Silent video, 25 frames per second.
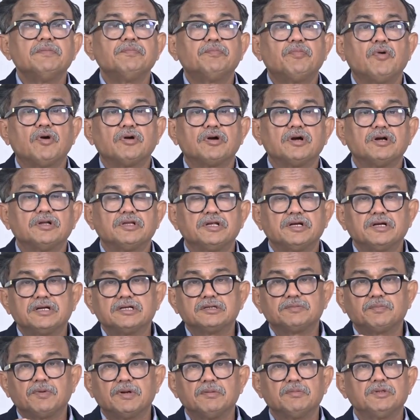important thing
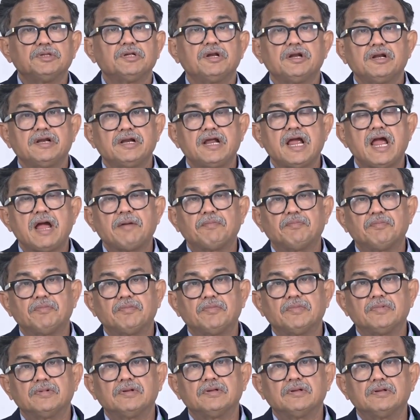is pulmonary rehab.
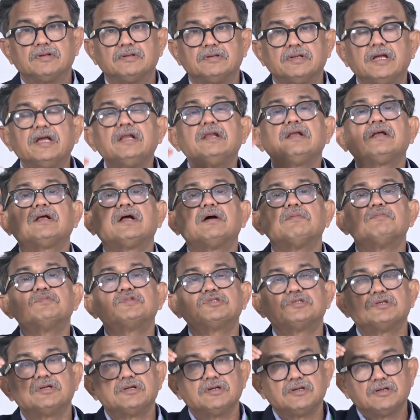Then
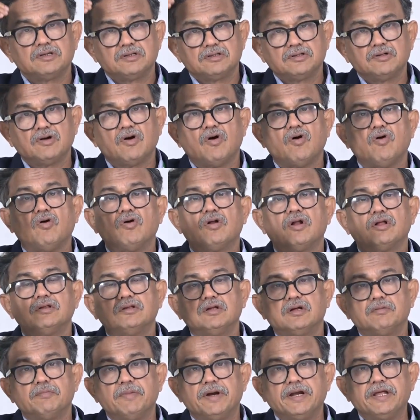comes the all
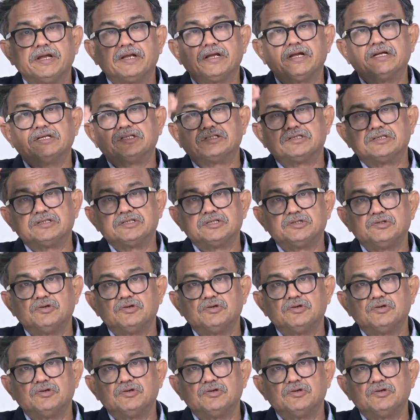other medication,